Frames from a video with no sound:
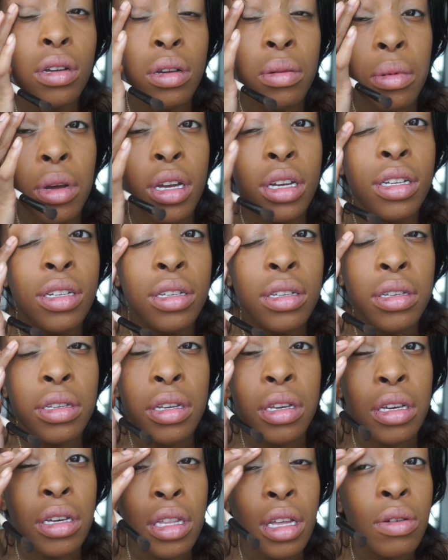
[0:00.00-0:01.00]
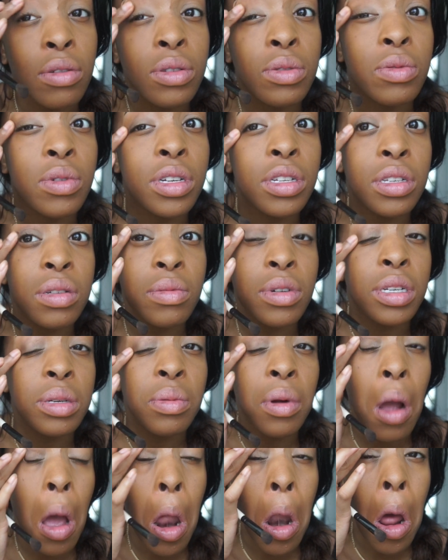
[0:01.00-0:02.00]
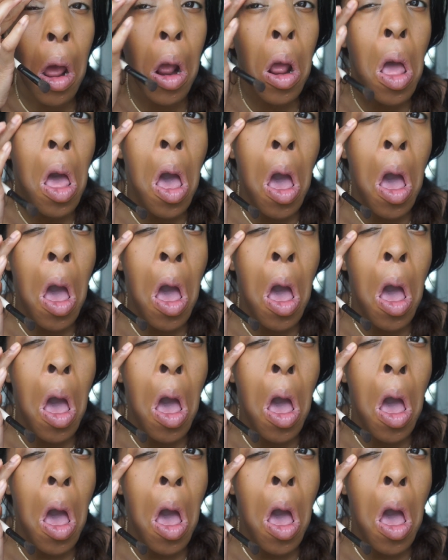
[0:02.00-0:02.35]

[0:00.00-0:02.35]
Am I insane? That was way too much product.